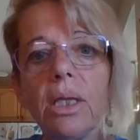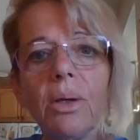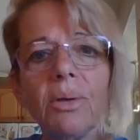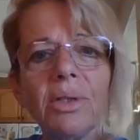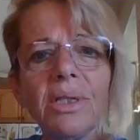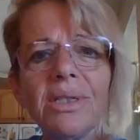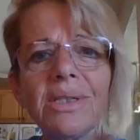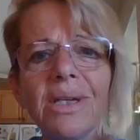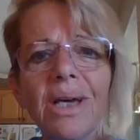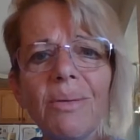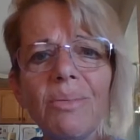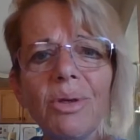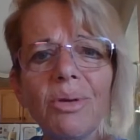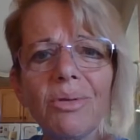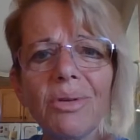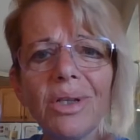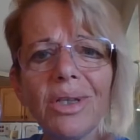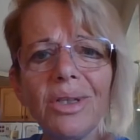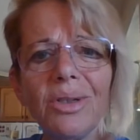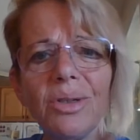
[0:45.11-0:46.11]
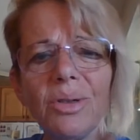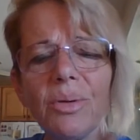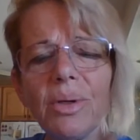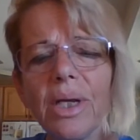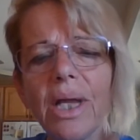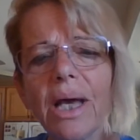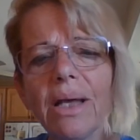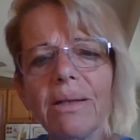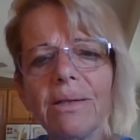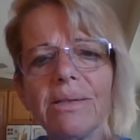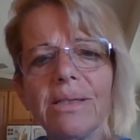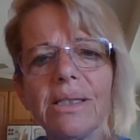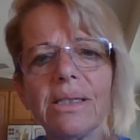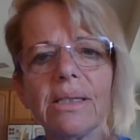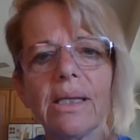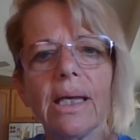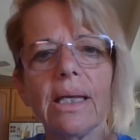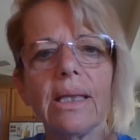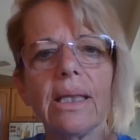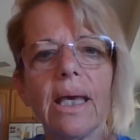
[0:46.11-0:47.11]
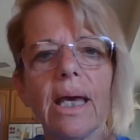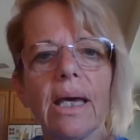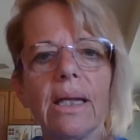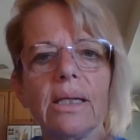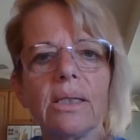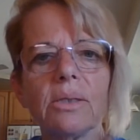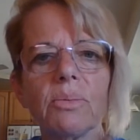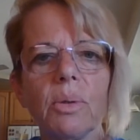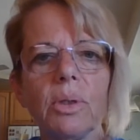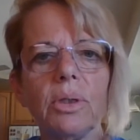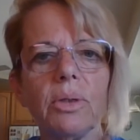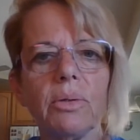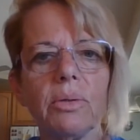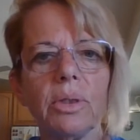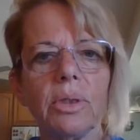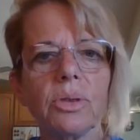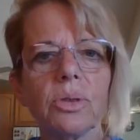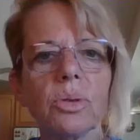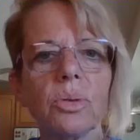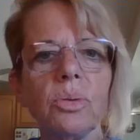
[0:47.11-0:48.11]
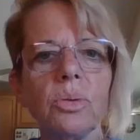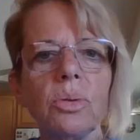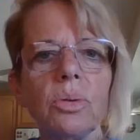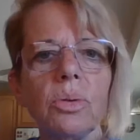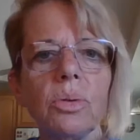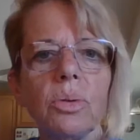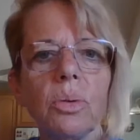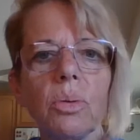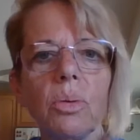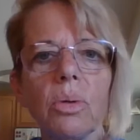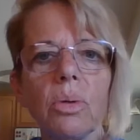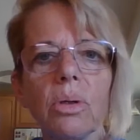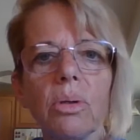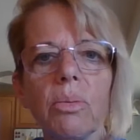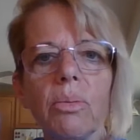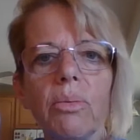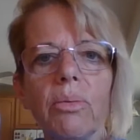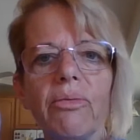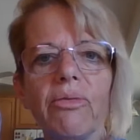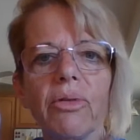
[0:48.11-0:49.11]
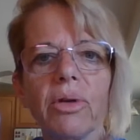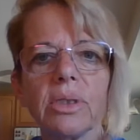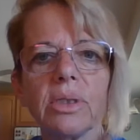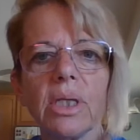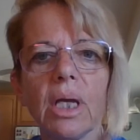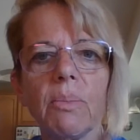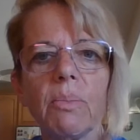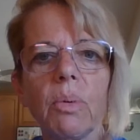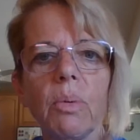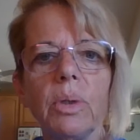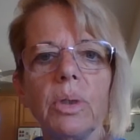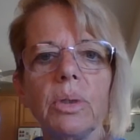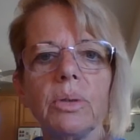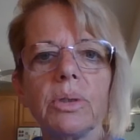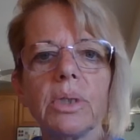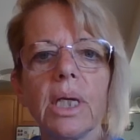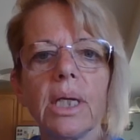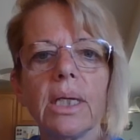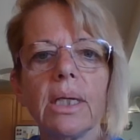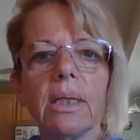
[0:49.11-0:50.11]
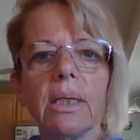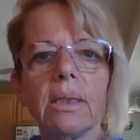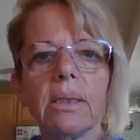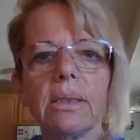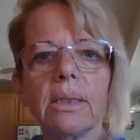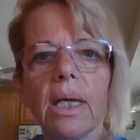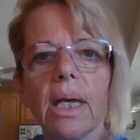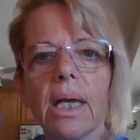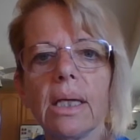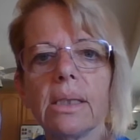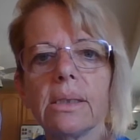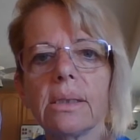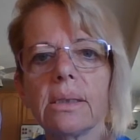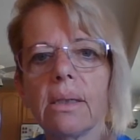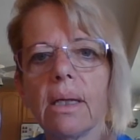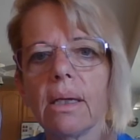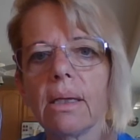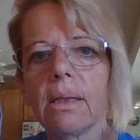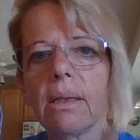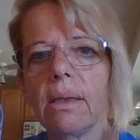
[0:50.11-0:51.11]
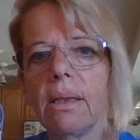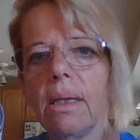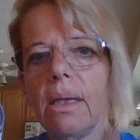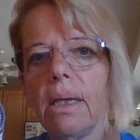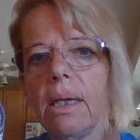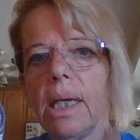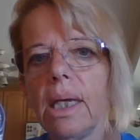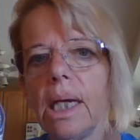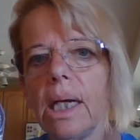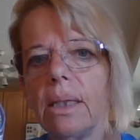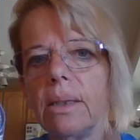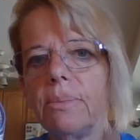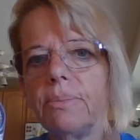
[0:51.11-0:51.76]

The only time you really do analogies like that is when you're in school or, for example, when you're taking a test like the